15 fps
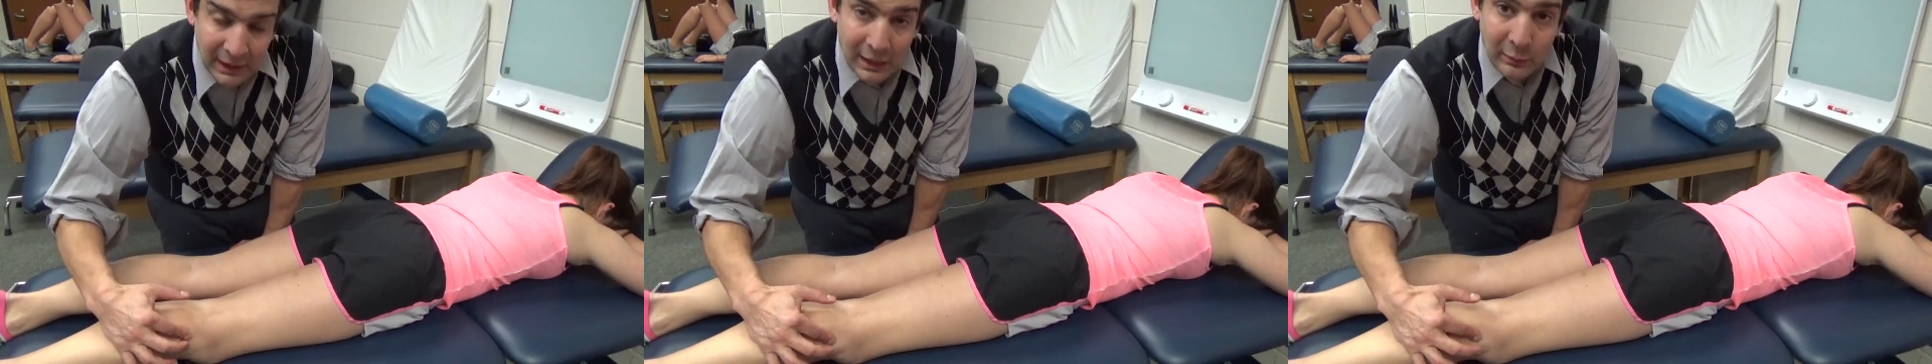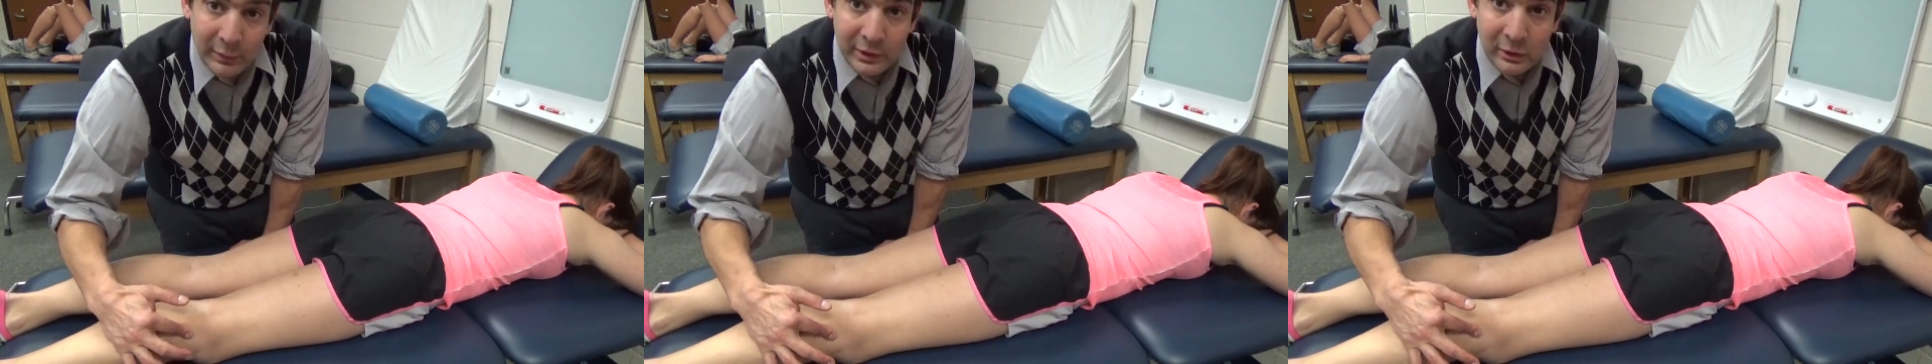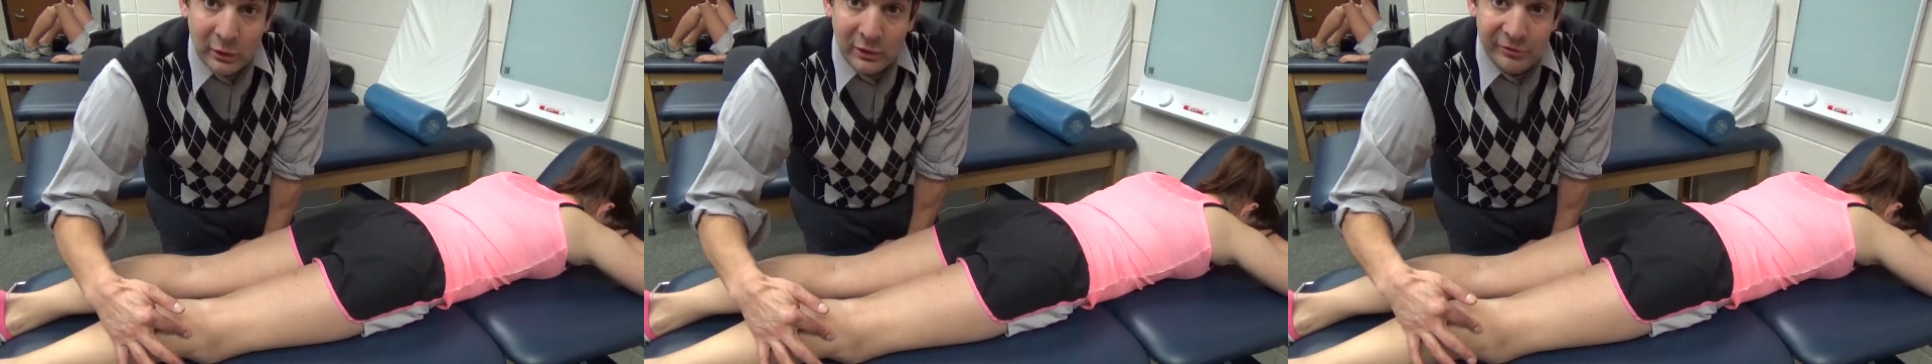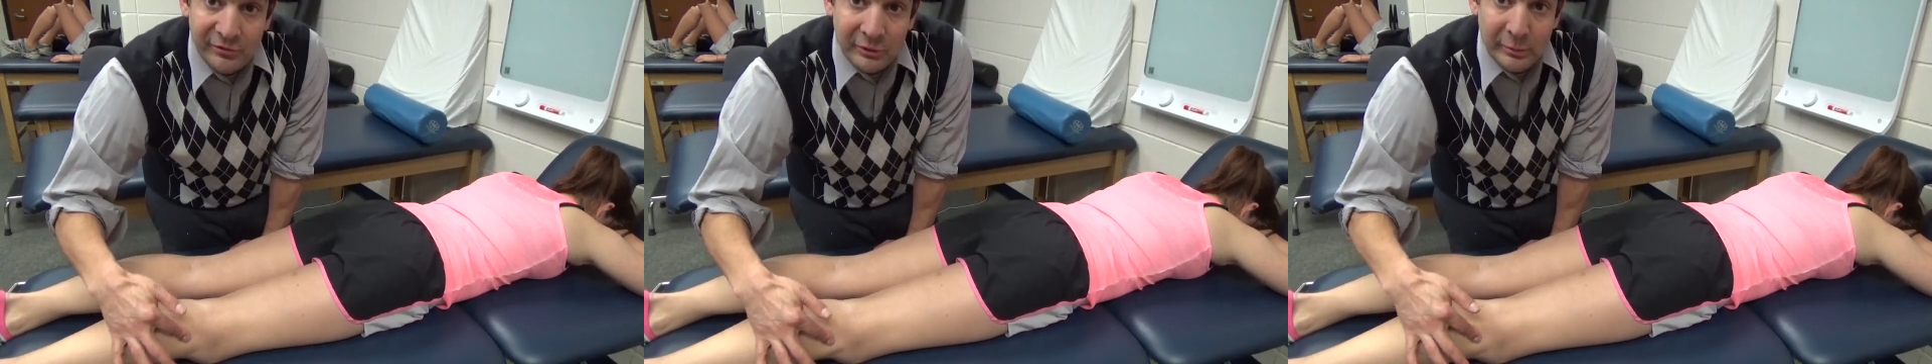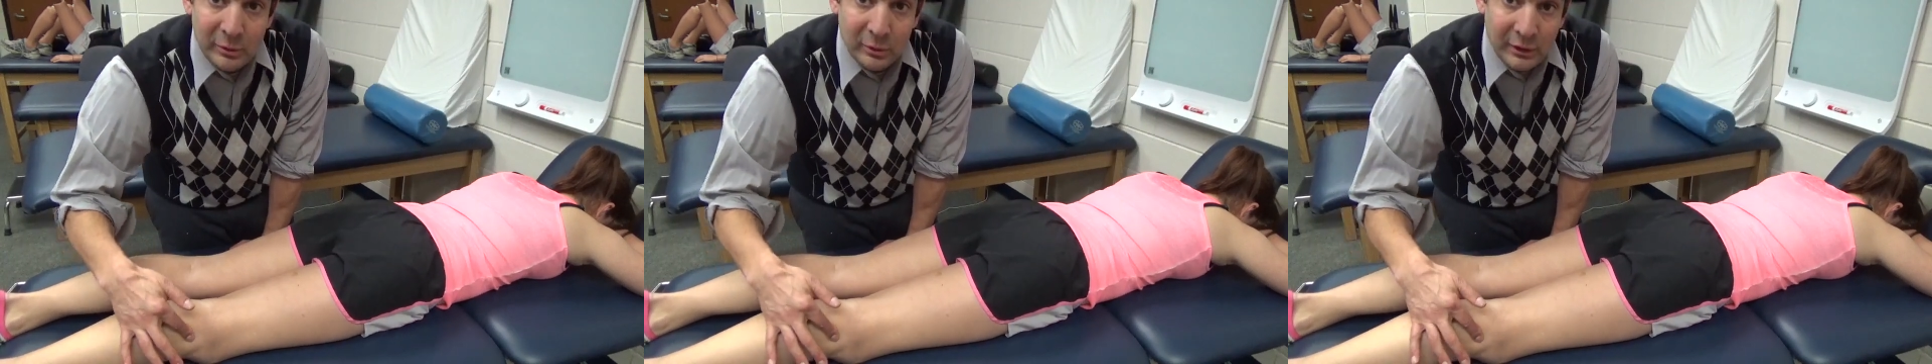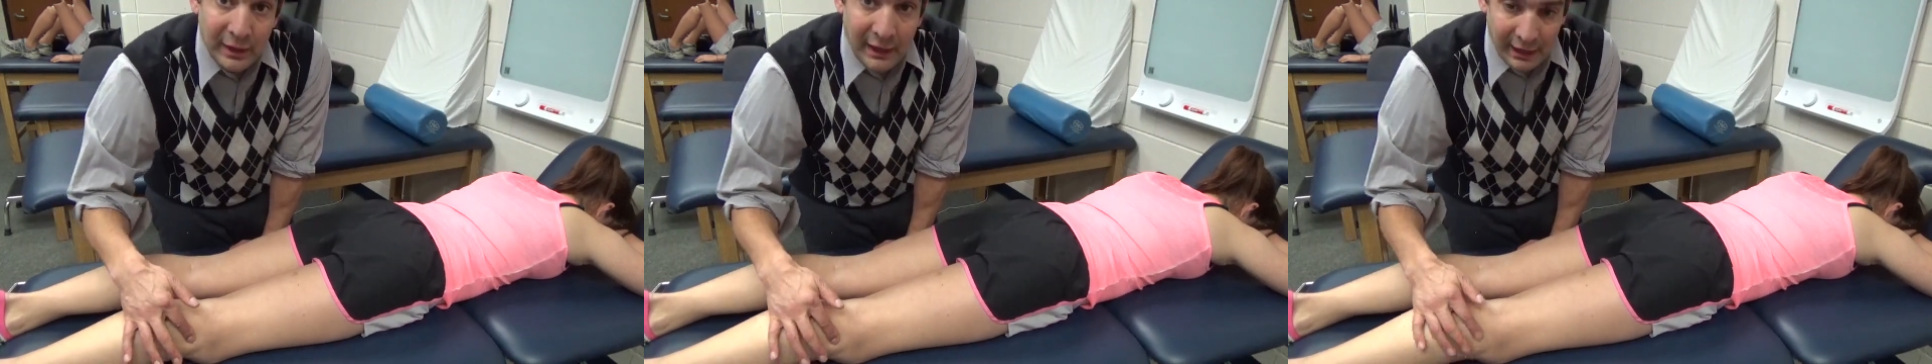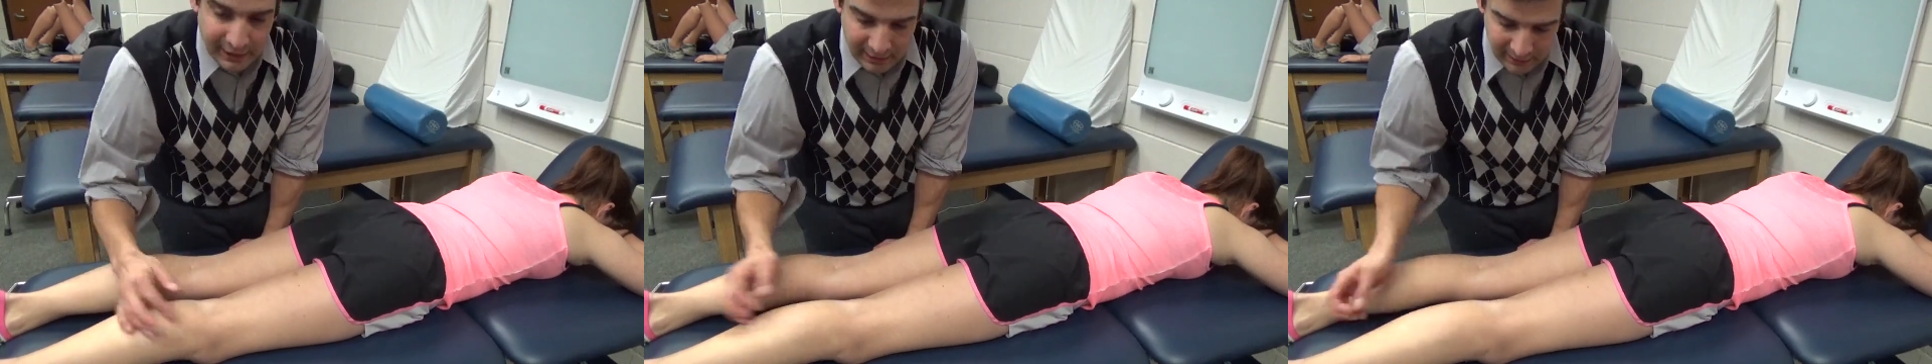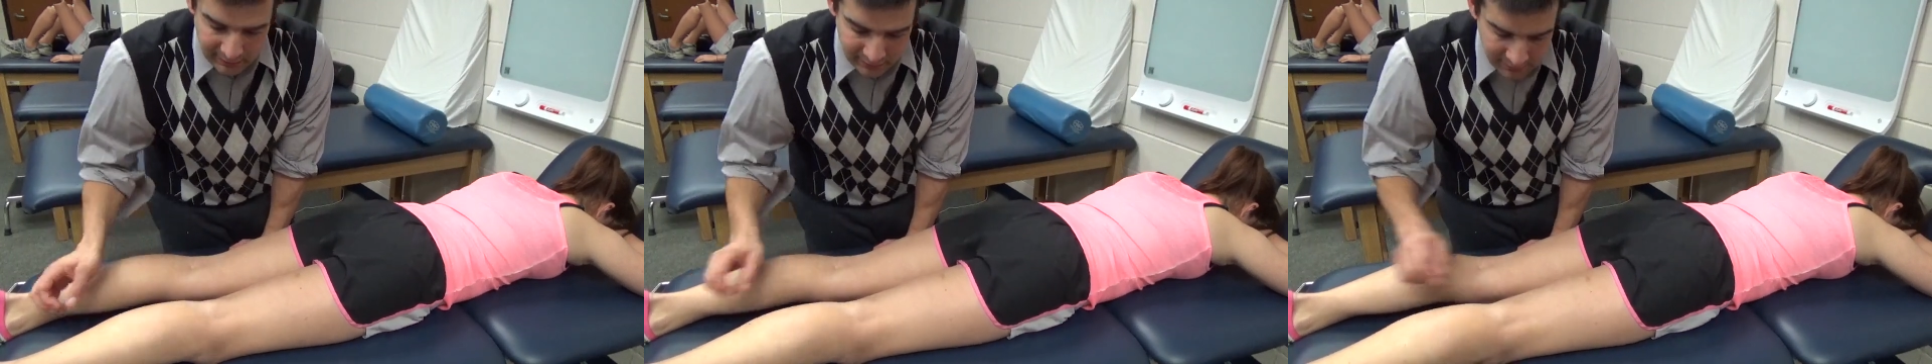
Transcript: and we go to fibula head.